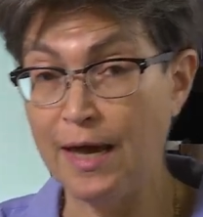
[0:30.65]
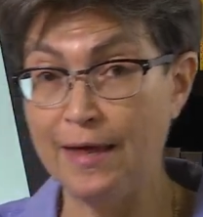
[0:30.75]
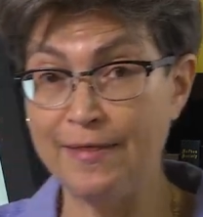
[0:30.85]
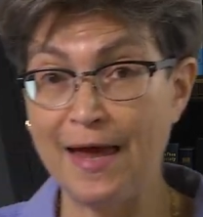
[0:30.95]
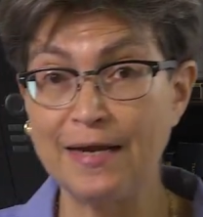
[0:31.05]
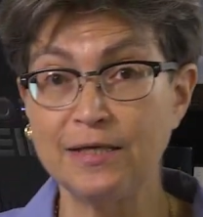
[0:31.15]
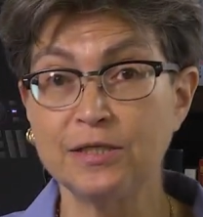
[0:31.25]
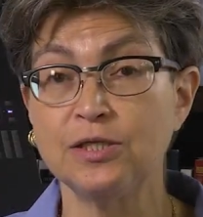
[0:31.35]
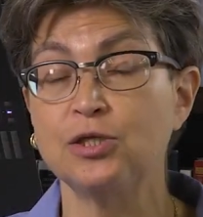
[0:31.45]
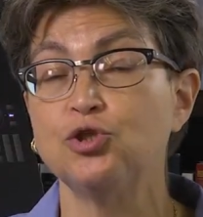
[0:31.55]
and that
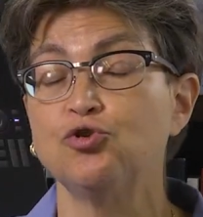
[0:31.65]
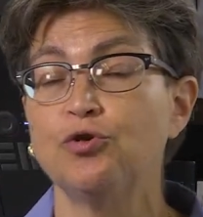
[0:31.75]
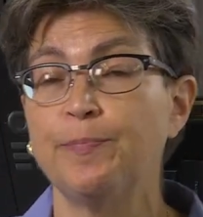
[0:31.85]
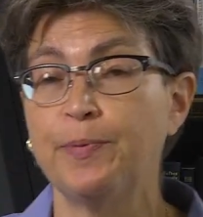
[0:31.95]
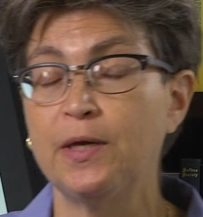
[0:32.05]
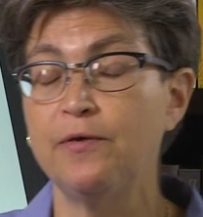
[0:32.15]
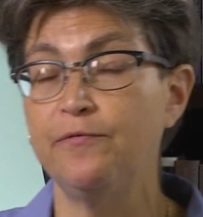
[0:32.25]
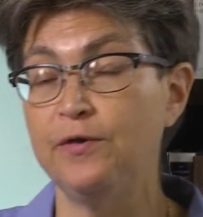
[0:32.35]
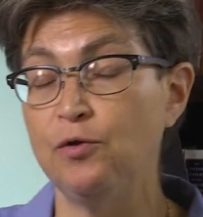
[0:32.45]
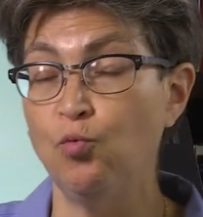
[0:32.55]
is the
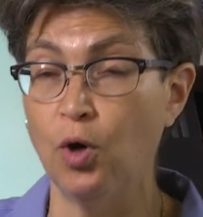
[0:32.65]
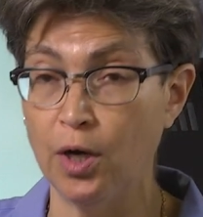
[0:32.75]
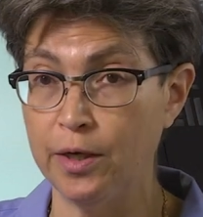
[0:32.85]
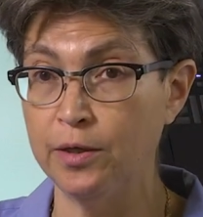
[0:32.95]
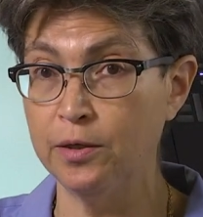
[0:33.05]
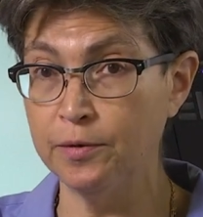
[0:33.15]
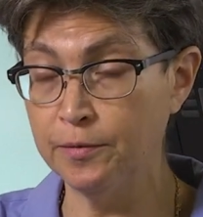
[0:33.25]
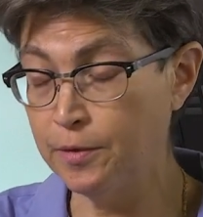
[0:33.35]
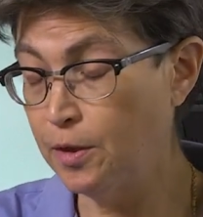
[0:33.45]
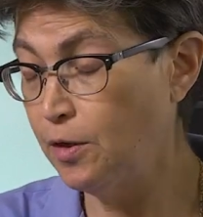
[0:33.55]
TRPV1
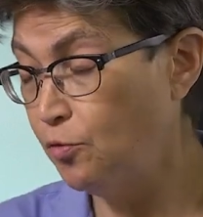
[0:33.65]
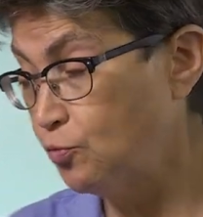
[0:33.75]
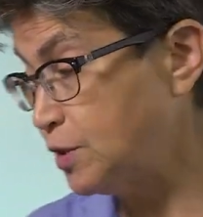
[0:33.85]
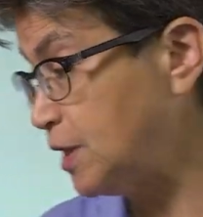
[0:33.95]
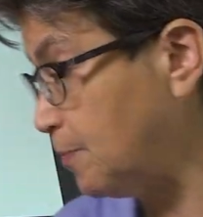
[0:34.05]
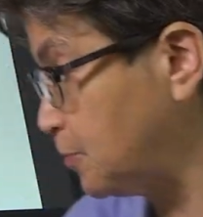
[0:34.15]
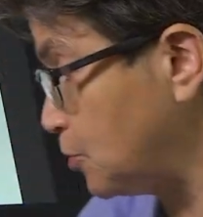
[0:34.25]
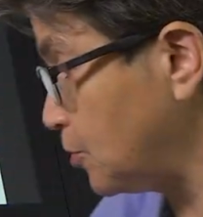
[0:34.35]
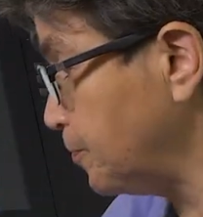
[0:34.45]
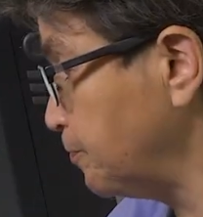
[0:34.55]

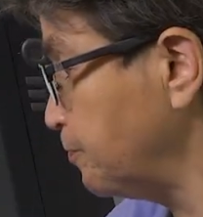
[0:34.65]
receptor.